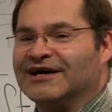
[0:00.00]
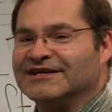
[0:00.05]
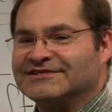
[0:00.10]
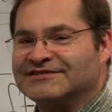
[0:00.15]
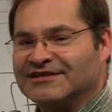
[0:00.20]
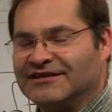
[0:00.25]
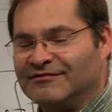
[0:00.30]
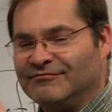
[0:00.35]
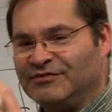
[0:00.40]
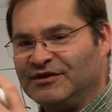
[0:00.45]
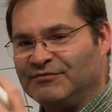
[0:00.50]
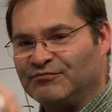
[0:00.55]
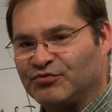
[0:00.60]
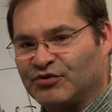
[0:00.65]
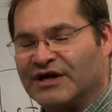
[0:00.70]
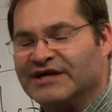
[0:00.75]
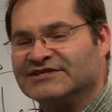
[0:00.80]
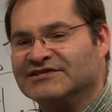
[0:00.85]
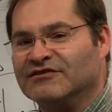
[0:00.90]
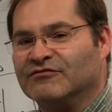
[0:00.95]
us and be
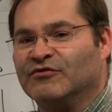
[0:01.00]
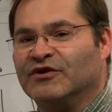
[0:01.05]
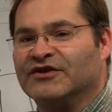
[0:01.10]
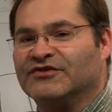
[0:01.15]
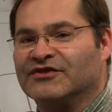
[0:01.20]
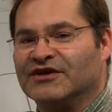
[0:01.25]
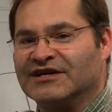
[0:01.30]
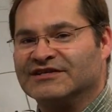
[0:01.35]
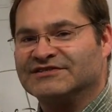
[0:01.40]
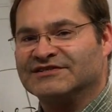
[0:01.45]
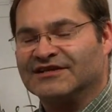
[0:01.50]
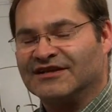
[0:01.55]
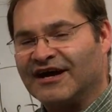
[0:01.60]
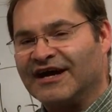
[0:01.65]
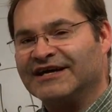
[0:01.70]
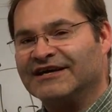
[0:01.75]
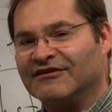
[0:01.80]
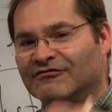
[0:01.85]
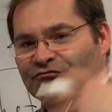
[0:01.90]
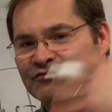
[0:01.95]
present with us, and
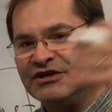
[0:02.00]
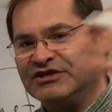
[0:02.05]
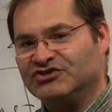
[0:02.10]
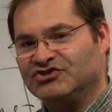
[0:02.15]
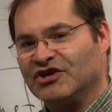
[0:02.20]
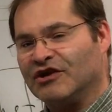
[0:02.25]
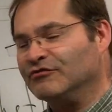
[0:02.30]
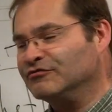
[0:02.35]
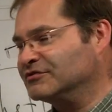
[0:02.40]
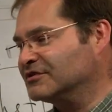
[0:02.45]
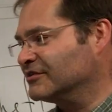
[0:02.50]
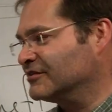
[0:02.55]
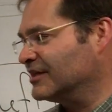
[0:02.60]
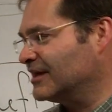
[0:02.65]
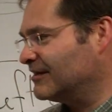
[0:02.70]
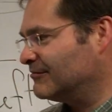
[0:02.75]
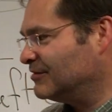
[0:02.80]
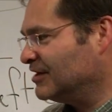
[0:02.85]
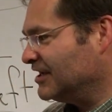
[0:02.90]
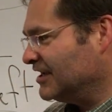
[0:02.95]
I can reach out to
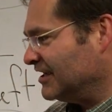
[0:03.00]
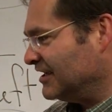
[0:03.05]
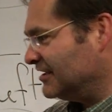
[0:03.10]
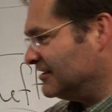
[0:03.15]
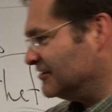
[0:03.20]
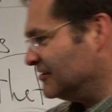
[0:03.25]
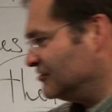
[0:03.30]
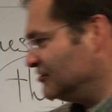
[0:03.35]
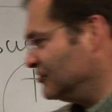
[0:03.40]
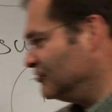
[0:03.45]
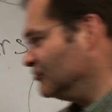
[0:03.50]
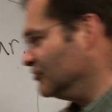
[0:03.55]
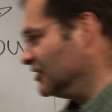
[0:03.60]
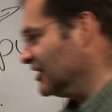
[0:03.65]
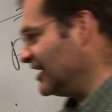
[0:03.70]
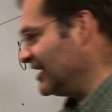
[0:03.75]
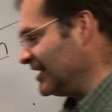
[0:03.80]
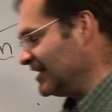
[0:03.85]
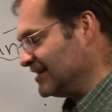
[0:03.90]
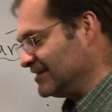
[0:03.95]
them in the new
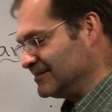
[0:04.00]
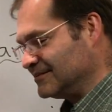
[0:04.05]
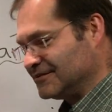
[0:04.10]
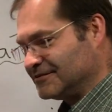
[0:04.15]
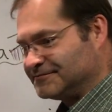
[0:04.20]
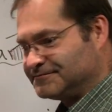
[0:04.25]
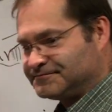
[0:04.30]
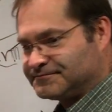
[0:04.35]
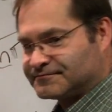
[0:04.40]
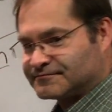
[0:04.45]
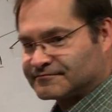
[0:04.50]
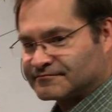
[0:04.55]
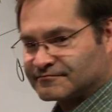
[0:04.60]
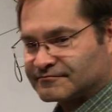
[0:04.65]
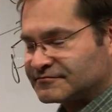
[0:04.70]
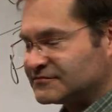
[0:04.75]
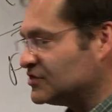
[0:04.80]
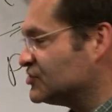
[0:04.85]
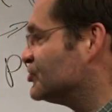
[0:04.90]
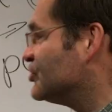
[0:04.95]
land.
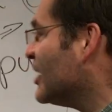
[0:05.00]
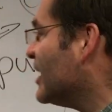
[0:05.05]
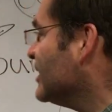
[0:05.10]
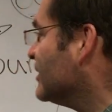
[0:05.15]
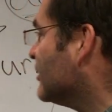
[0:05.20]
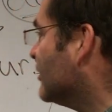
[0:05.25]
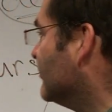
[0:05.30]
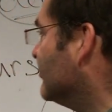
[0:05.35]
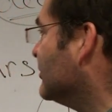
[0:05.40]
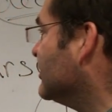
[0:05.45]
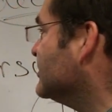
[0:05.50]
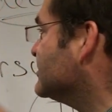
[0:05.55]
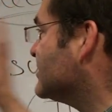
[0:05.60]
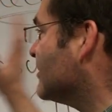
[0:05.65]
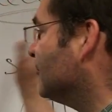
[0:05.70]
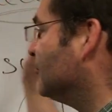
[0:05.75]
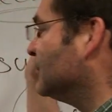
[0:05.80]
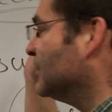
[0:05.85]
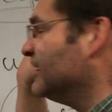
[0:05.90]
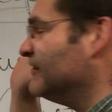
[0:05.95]
Jacob is
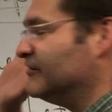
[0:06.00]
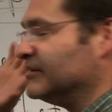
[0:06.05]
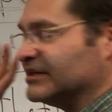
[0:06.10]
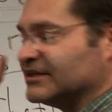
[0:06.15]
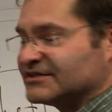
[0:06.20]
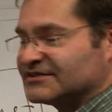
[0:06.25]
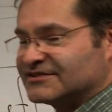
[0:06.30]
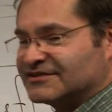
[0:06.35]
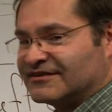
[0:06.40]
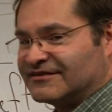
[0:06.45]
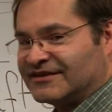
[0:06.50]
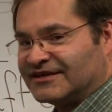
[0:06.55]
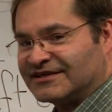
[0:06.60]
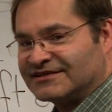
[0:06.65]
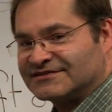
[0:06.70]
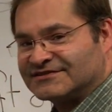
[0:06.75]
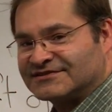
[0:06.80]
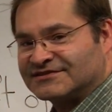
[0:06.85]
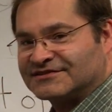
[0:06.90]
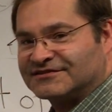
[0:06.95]
oblivious to
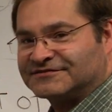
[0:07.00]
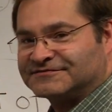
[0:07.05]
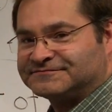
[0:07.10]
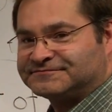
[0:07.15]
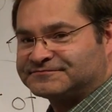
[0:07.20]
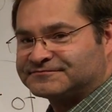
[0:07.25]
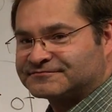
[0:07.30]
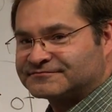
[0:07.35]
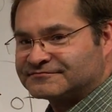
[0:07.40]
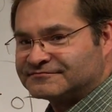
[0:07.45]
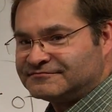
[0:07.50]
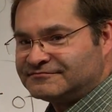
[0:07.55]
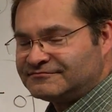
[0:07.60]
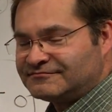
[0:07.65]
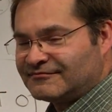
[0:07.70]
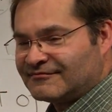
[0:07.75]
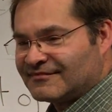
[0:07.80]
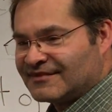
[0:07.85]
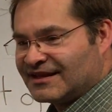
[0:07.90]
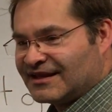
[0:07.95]
this.
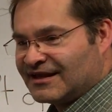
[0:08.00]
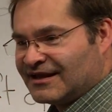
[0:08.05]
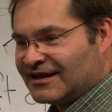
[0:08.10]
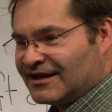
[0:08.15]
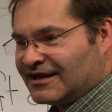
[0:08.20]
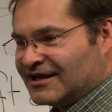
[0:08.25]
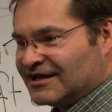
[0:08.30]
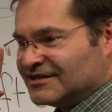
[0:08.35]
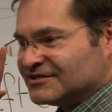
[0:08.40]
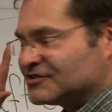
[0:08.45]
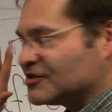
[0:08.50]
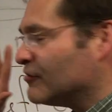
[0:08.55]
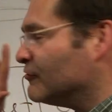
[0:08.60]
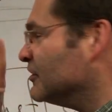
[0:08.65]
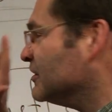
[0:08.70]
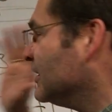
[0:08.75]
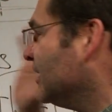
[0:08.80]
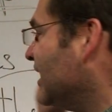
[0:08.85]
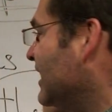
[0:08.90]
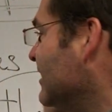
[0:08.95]
So
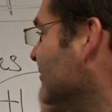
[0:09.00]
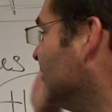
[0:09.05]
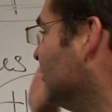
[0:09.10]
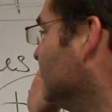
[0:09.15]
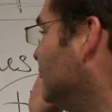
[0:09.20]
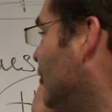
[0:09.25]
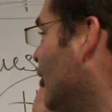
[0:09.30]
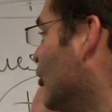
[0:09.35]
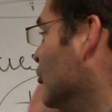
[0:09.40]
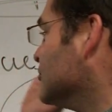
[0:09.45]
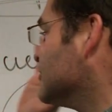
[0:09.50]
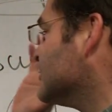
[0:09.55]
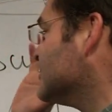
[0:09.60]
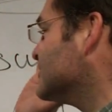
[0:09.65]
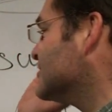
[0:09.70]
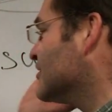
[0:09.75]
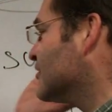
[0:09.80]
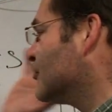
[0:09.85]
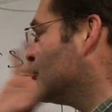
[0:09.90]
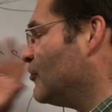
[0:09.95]
when Laban
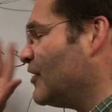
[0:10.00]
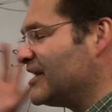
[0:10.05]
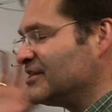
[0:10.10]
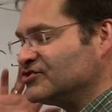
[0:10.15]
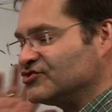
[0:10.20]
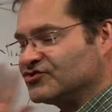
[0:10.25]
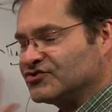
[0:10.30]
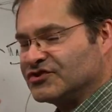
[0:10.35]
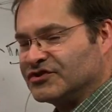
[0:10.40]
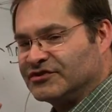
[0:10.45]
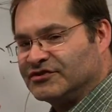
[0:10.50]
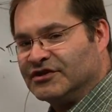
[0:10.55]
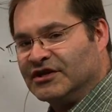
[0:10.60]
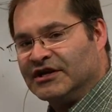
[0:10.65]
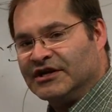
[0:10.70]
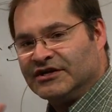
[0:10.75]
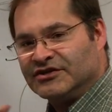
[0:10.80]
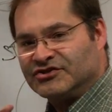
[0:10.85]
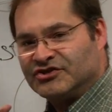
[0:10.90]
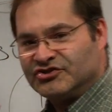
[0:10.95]
poses the question
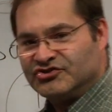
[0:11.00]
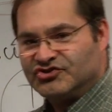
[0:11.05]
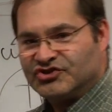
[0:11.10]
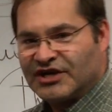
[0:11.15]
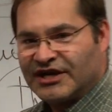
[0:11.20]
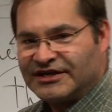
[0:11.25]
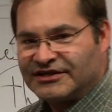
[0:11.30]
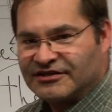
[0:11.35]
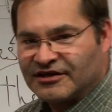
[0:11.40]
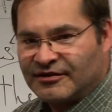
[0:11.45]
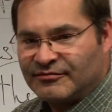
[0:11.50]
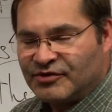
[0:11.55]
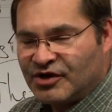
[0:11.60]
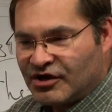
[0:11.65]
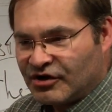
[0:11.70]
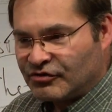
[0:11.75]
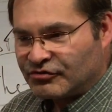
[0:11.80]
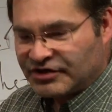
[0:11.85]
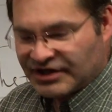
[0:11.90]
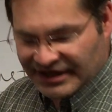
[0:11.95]
to Jacob,
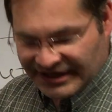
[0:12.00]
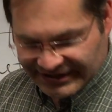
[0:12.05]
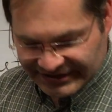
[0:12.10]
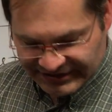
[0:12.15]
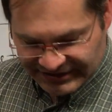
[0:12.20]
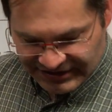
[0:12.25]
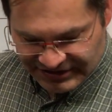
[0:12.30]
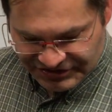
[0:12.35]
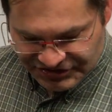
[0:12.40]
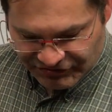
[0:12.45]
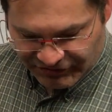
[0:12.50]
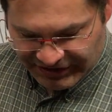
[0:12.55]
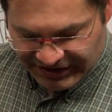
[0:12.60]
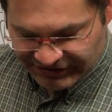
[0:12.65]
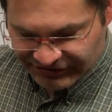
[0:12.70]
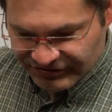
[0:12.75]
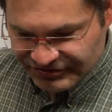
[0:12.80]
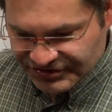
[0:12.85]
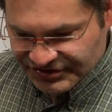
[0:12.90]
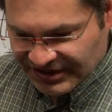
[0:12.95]
okay, so I
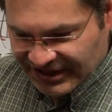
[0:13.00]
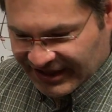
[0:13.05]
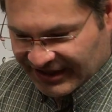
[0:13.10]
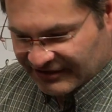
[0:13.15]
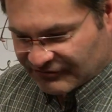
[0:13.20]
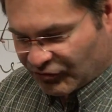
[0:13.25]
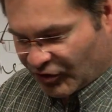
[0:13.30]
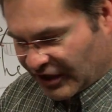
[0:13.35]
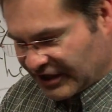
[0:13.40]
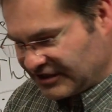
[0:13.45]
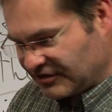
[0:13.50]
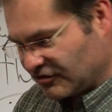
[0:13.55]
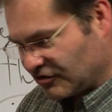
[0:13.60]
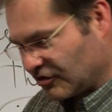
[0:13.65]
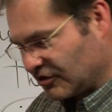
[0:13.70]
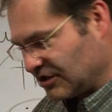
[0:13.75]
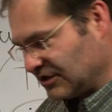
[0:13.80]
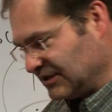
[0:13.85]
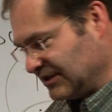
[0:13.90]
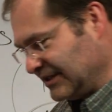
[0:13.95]
understand why you're
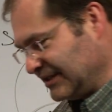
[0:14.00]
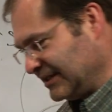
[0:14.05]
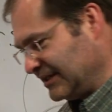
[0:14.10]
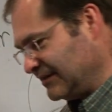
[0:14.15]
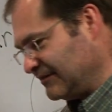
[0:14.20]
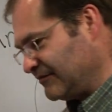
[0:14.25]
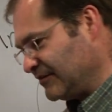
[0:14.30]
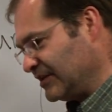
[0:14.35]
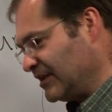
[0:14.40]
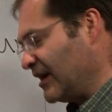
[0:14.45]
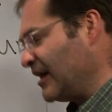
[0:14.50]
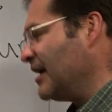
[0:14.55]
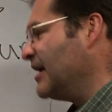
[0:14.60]
going to leave, and